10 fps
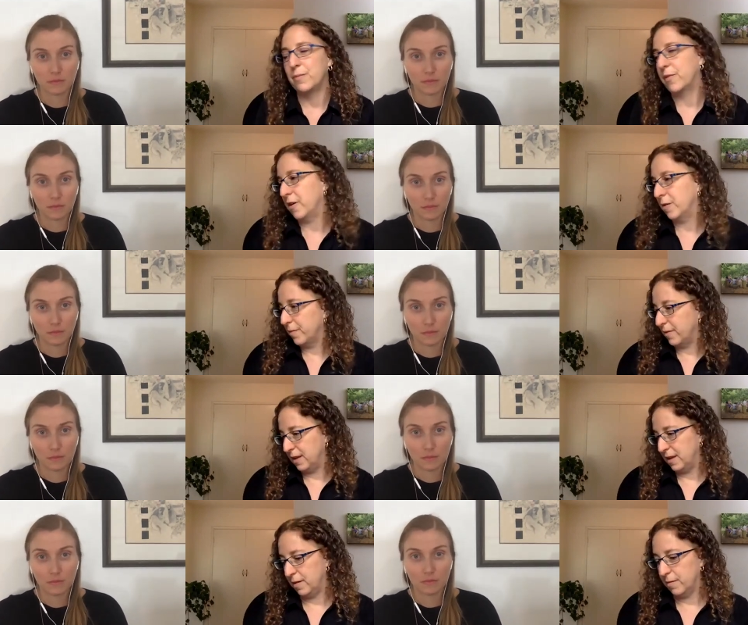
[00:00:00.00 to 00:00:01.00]
Speaker 1: the,
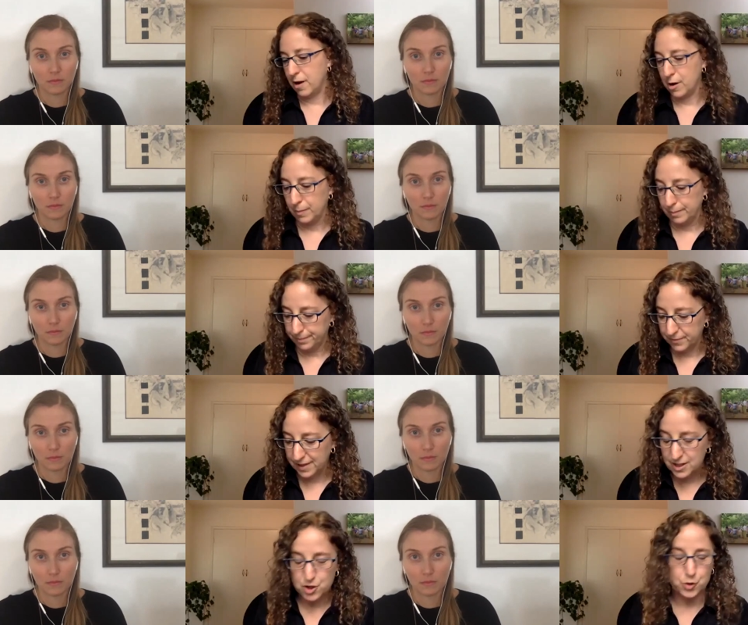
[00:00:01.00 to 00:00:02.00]
the um,
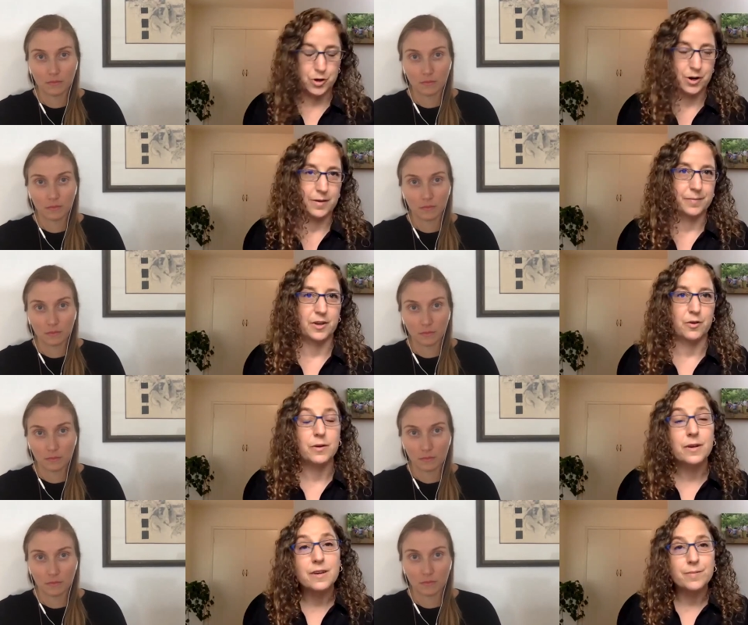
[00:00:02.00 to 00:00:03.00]
indoor, you know,
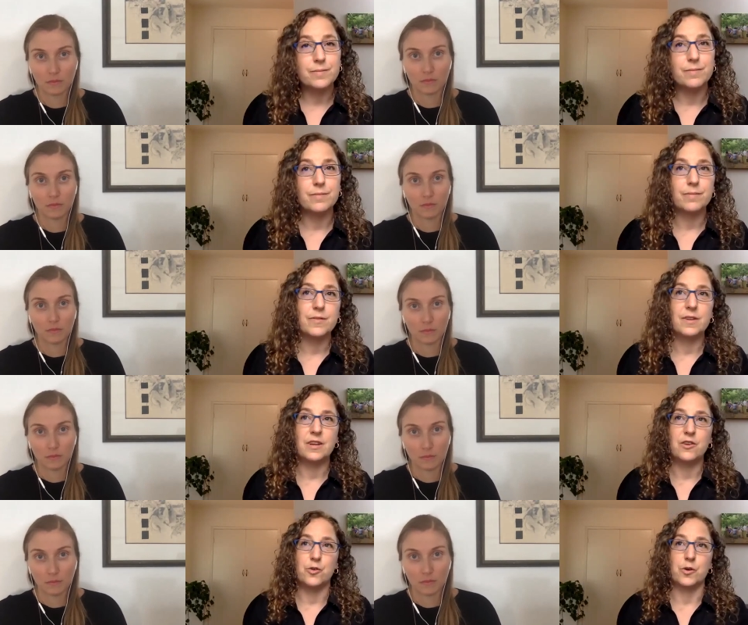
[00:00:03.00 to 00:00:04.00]

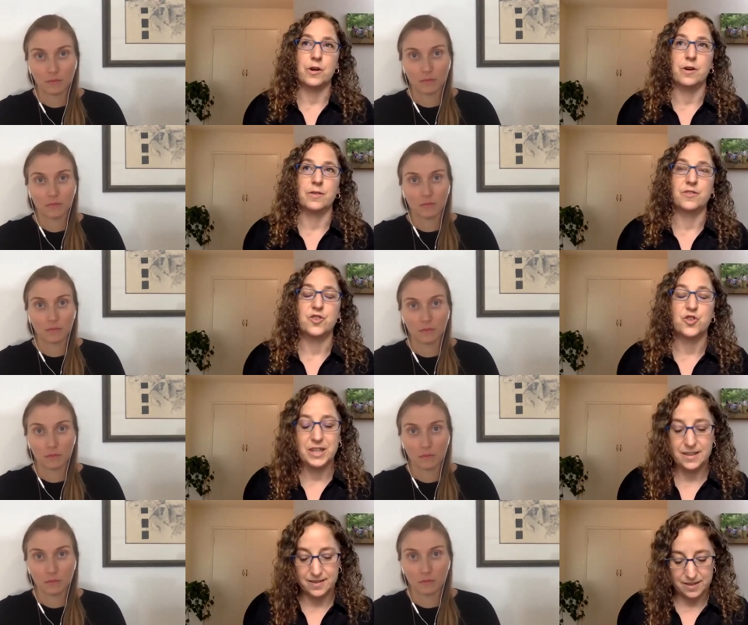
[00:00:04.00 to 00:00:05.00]
indoor
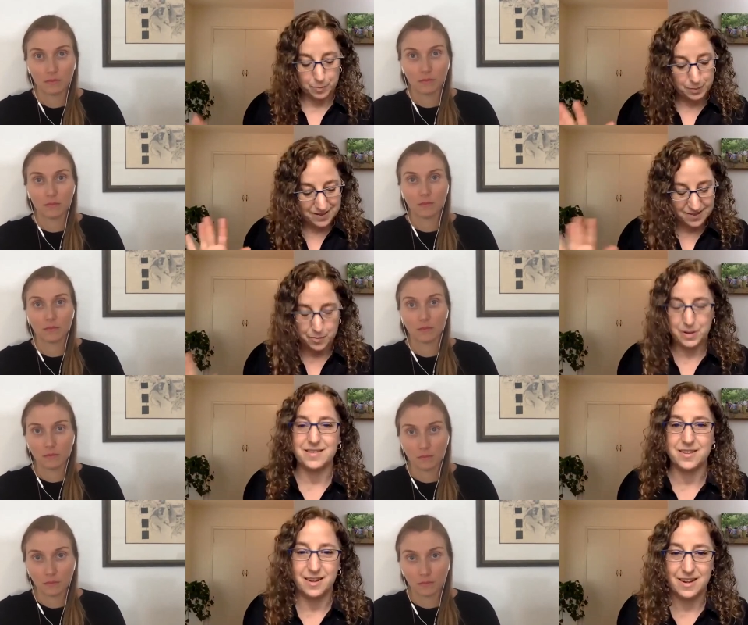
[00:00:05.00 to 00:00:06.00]
screens, like pieces of
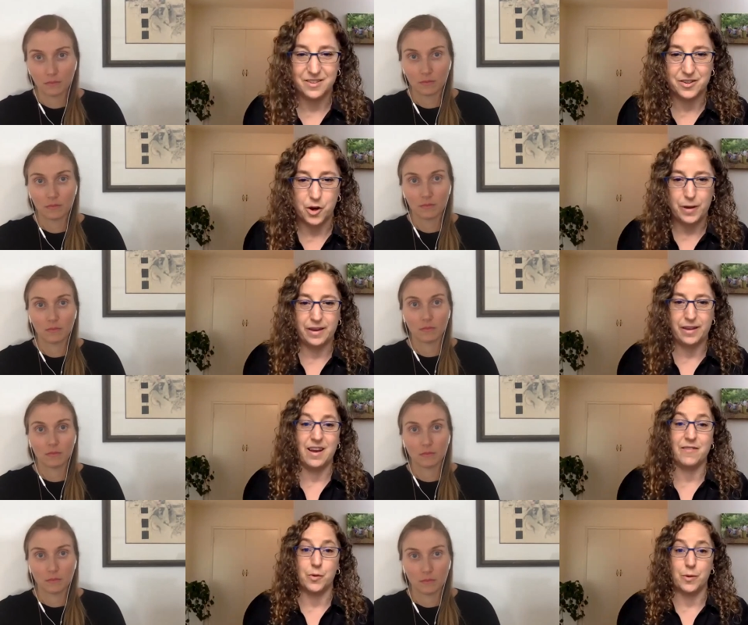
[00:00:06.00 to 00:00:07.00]
plexiglass are going in
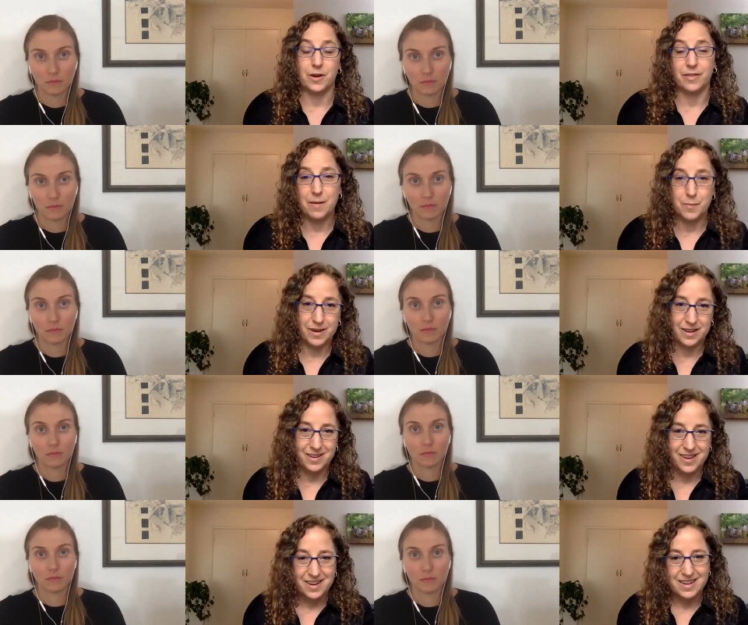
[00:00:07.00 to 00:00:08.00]
everywhere. That money
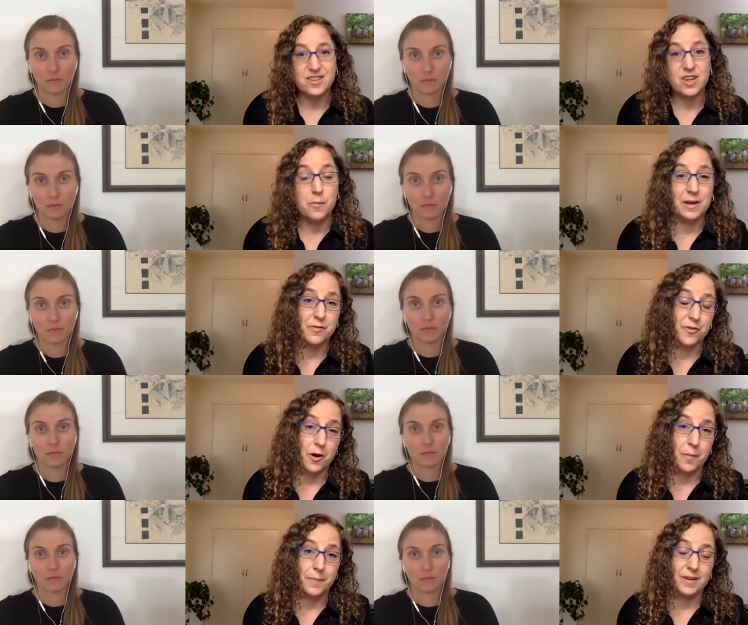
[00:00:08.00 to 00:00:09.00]
is coming
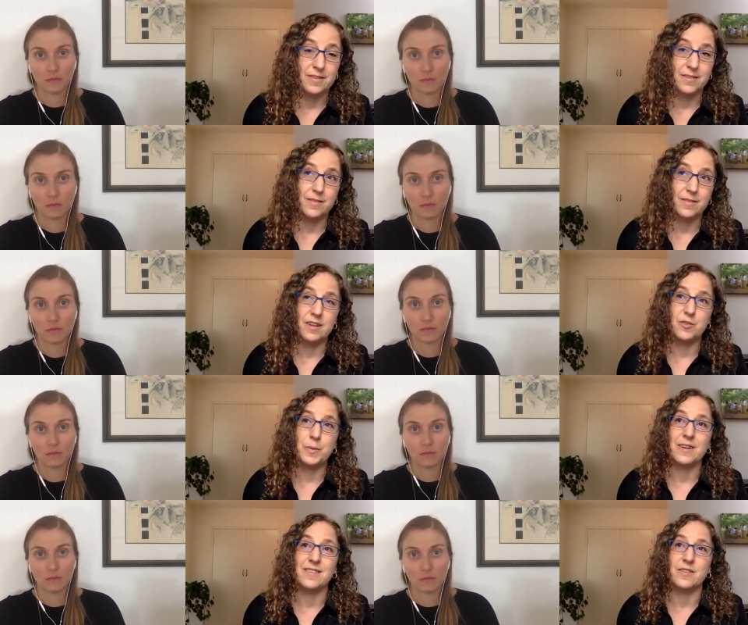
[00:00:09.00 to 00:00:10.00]
from, it is
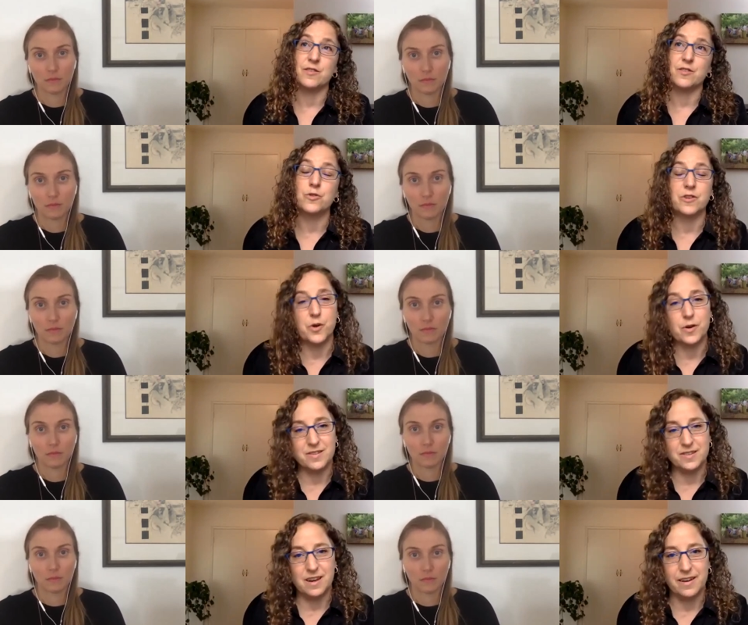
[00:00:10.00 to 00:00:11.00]
because schools are
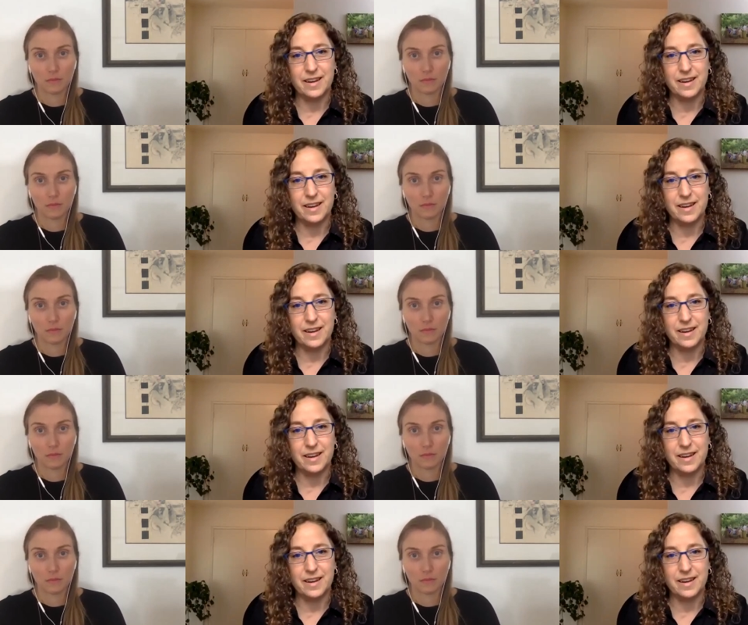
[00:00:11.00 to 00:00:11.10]
focusing on